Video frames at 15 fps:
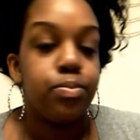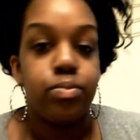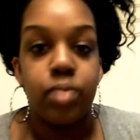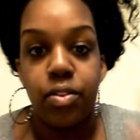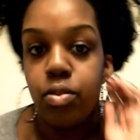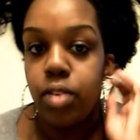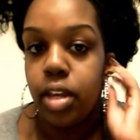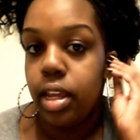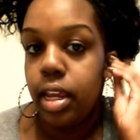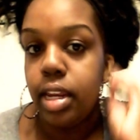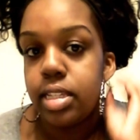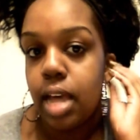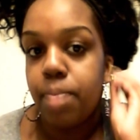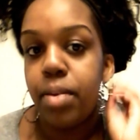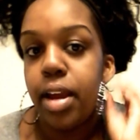If you need
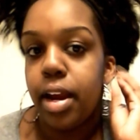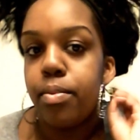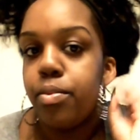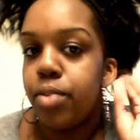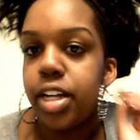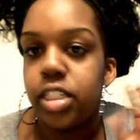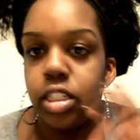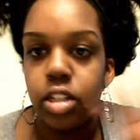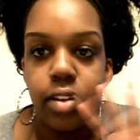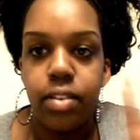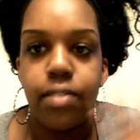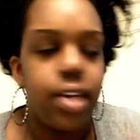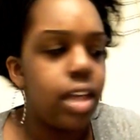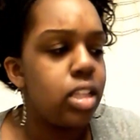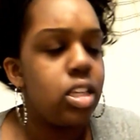any type of airbrush looking
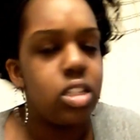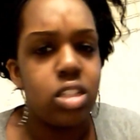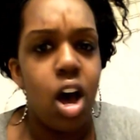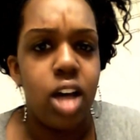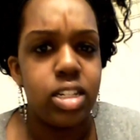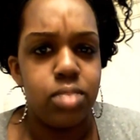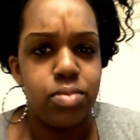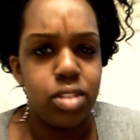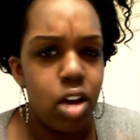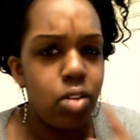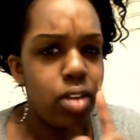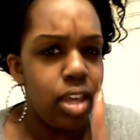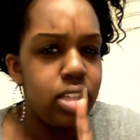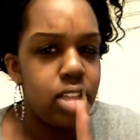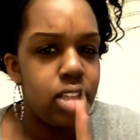effect, it's awesome. So
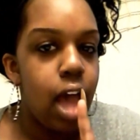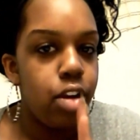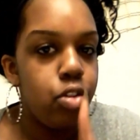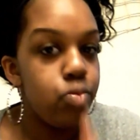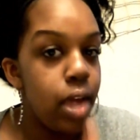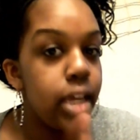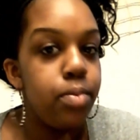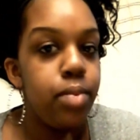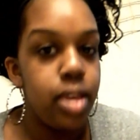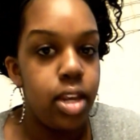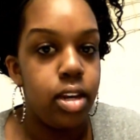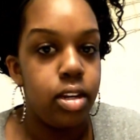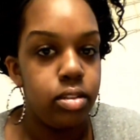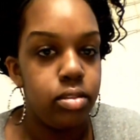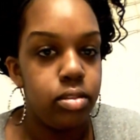yes, I do
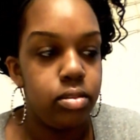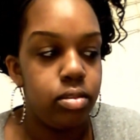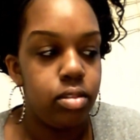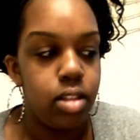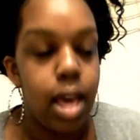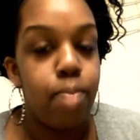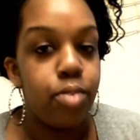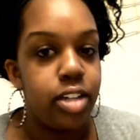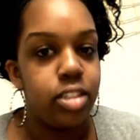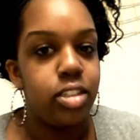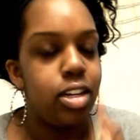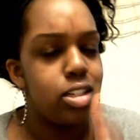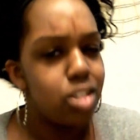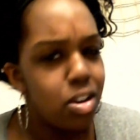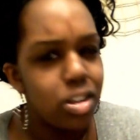recommend that brush,
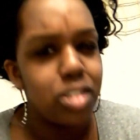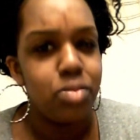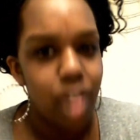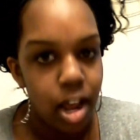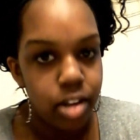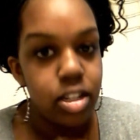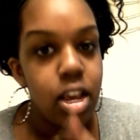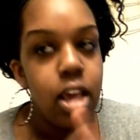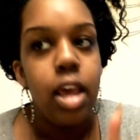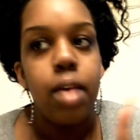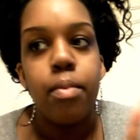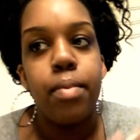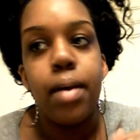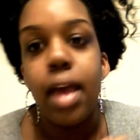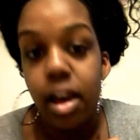and it's only $2.
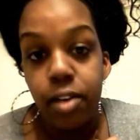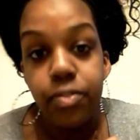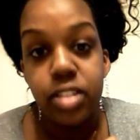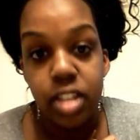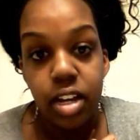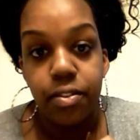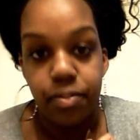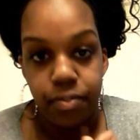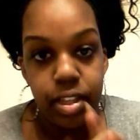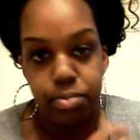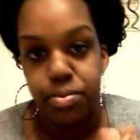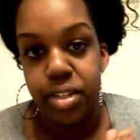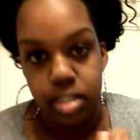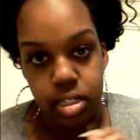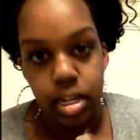The e.l.f. stuff is
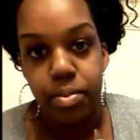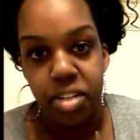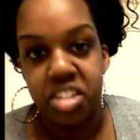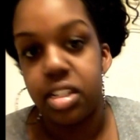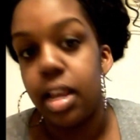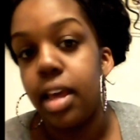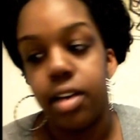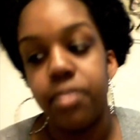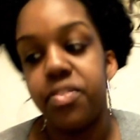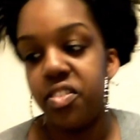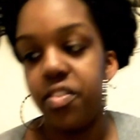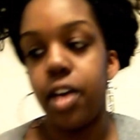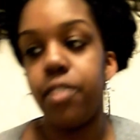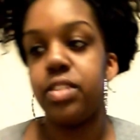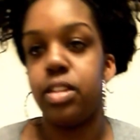beast. Let me just say,
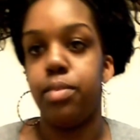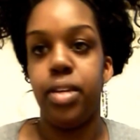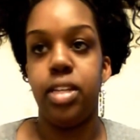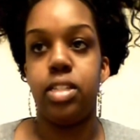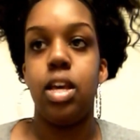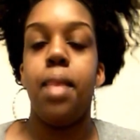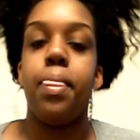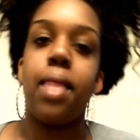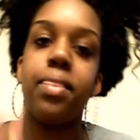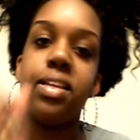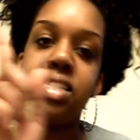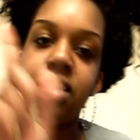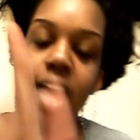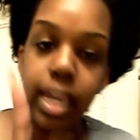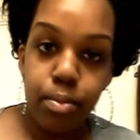e.l.f. is a beast. Now
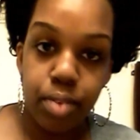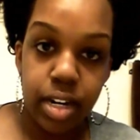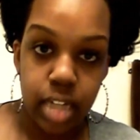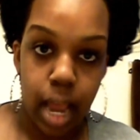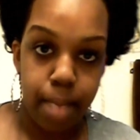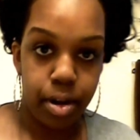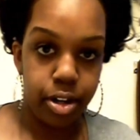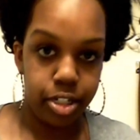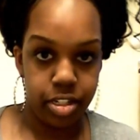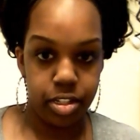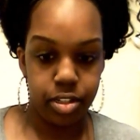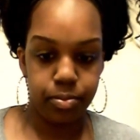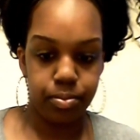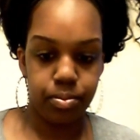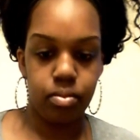the second brush I purchased